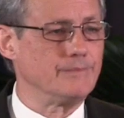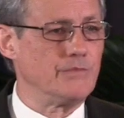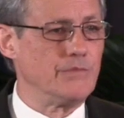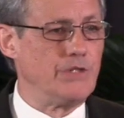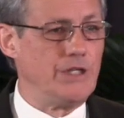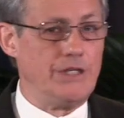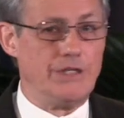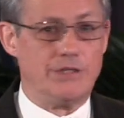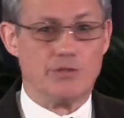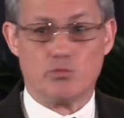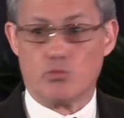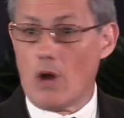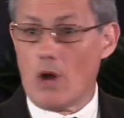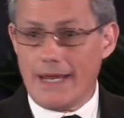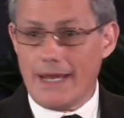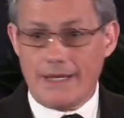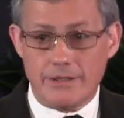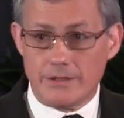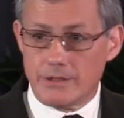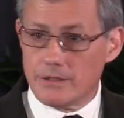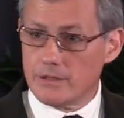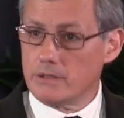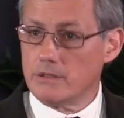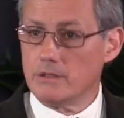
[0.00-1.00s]
these
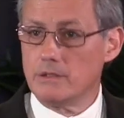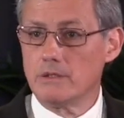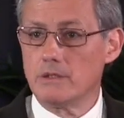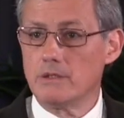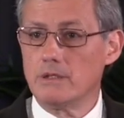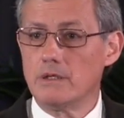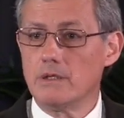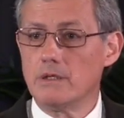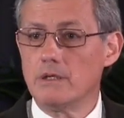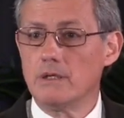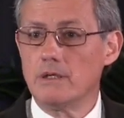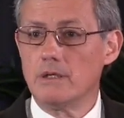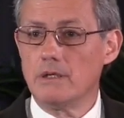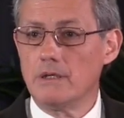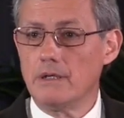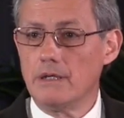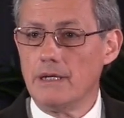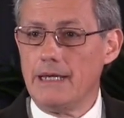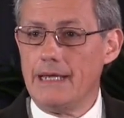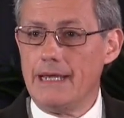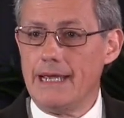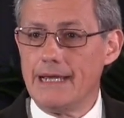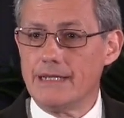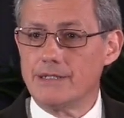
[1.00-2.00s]
rights,
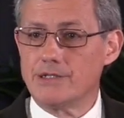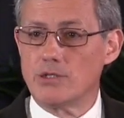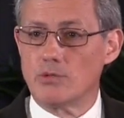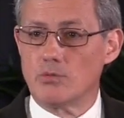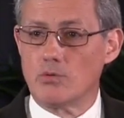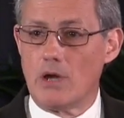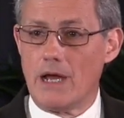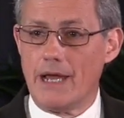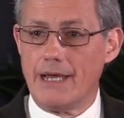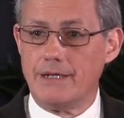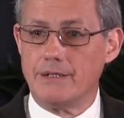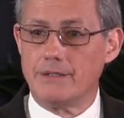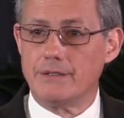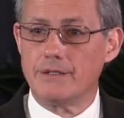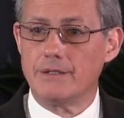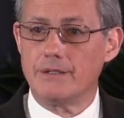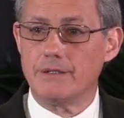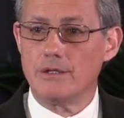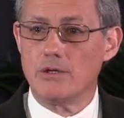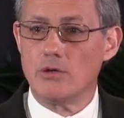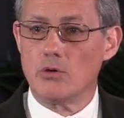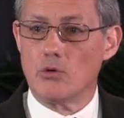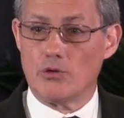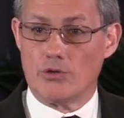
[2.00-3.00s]
He has the right
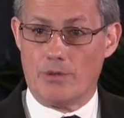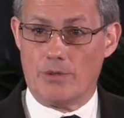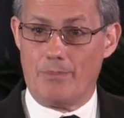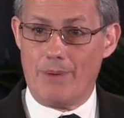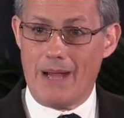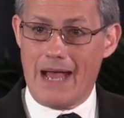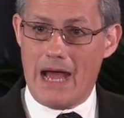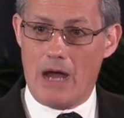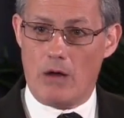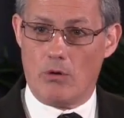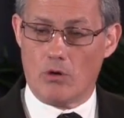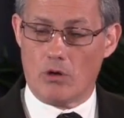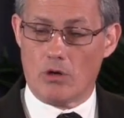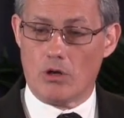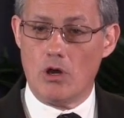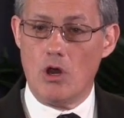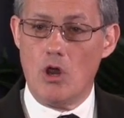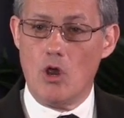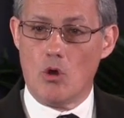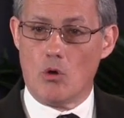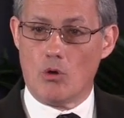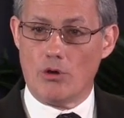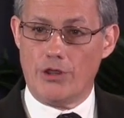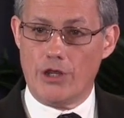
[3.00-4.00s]
or the power
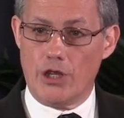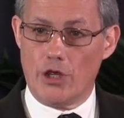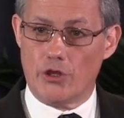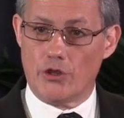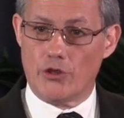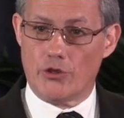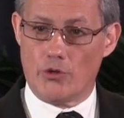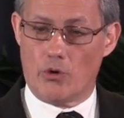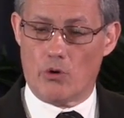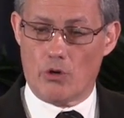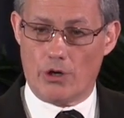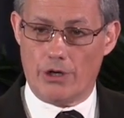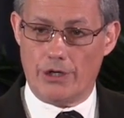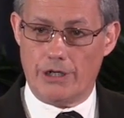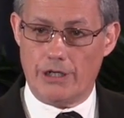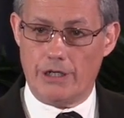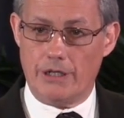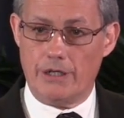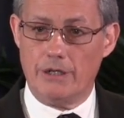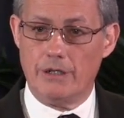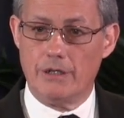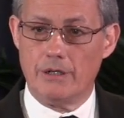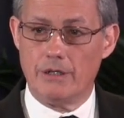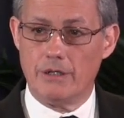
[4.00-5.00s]
or the
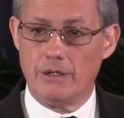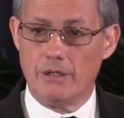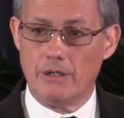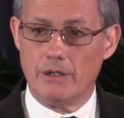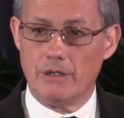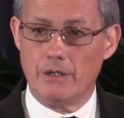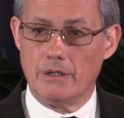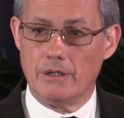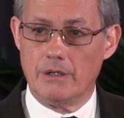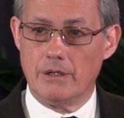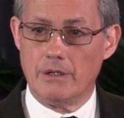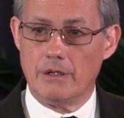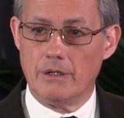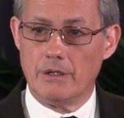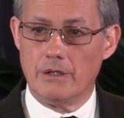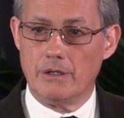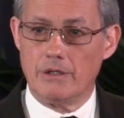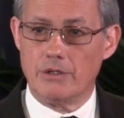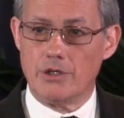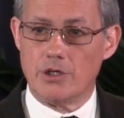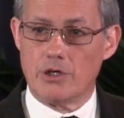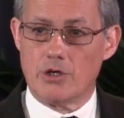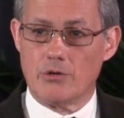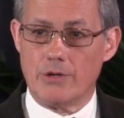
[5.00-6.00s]
authority
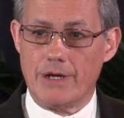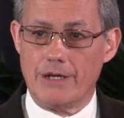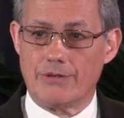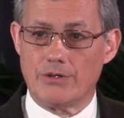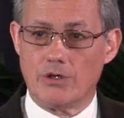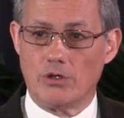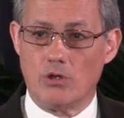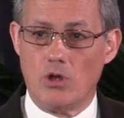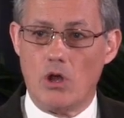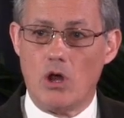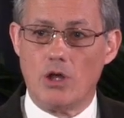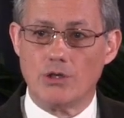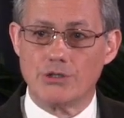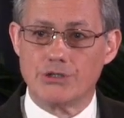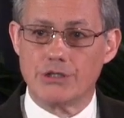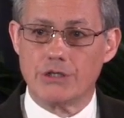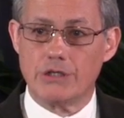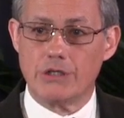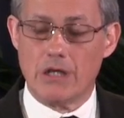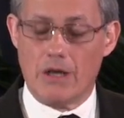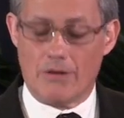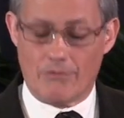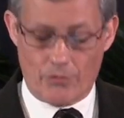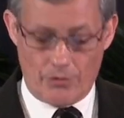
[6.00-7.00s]
to create the laws
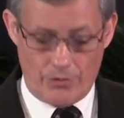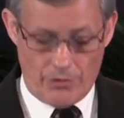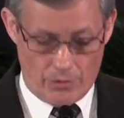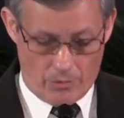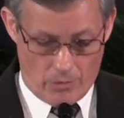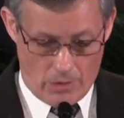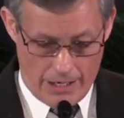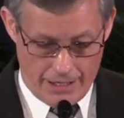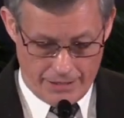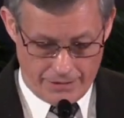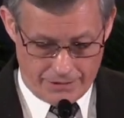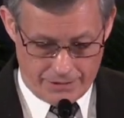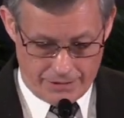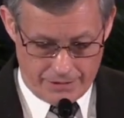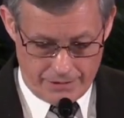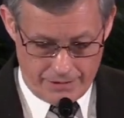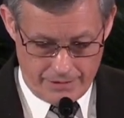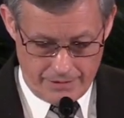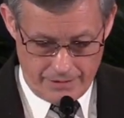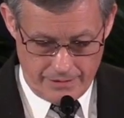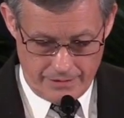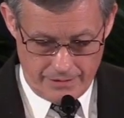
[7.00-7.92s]
that govern the rights.